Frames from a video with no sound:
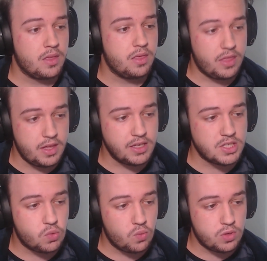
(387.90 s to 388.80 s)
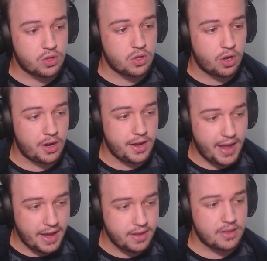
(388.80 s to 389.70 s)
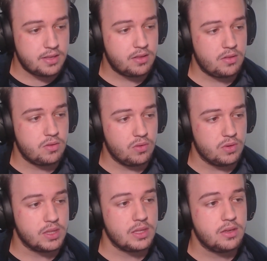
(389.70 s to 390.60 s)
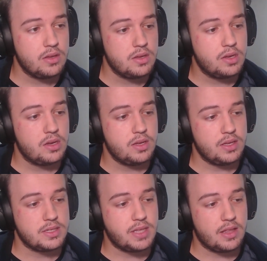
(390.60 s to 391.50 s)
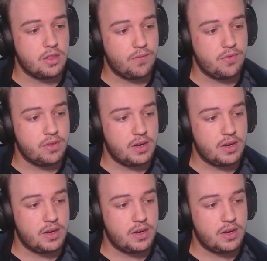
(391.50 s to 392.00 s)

things would connect to it instead of